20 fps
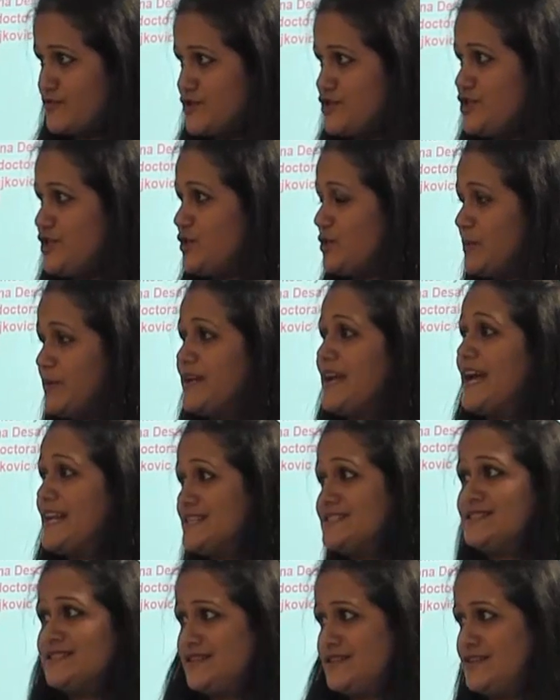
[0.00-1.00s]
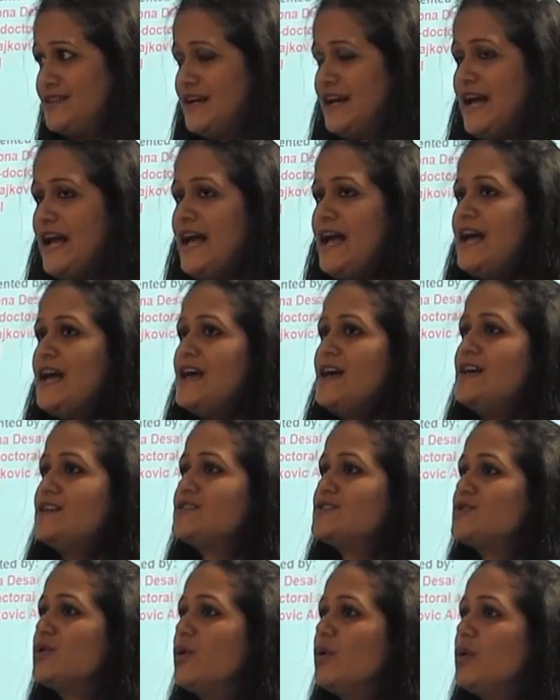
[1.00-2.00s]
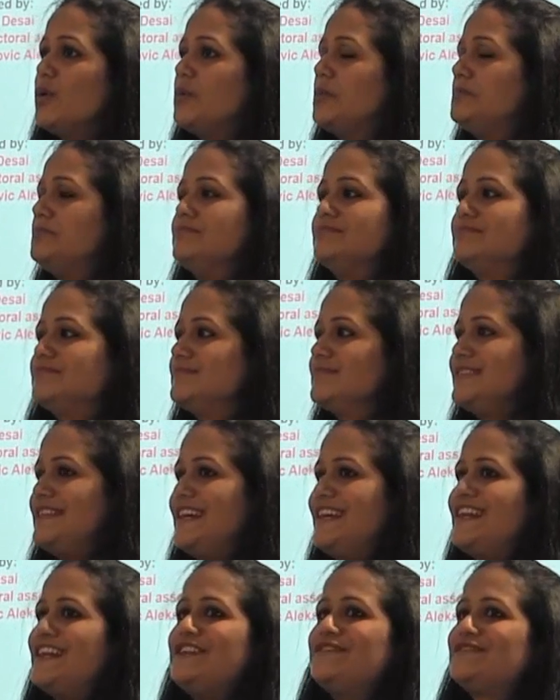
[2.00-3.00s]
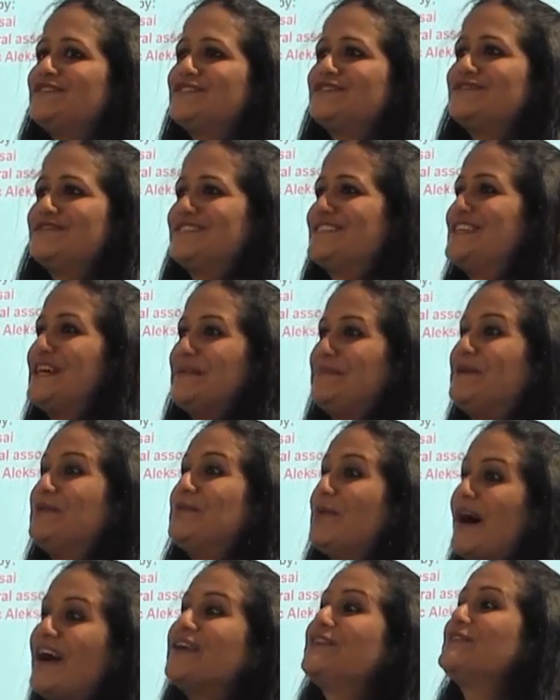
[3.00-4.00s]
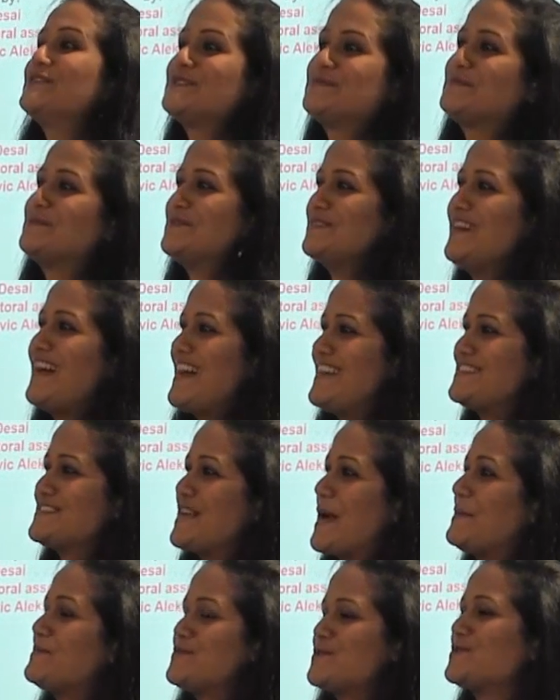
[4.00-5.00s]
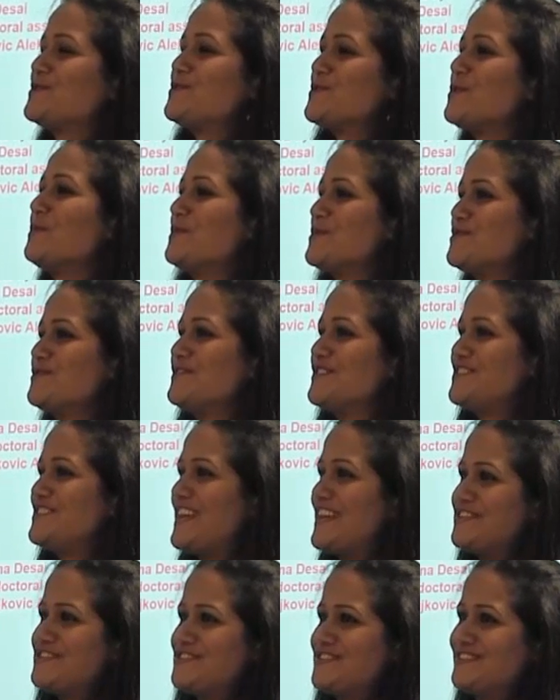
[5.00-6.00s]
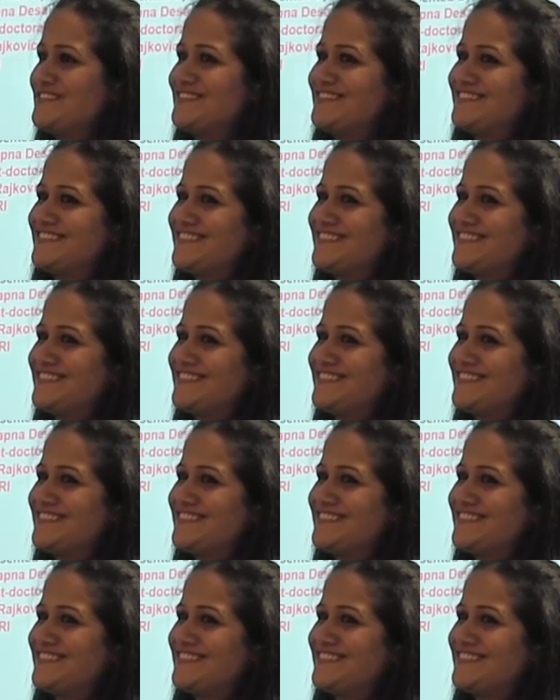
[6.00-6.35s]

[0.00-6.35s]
for genomic editing. So can anyone tell me why CRISPR has captured so much of attention?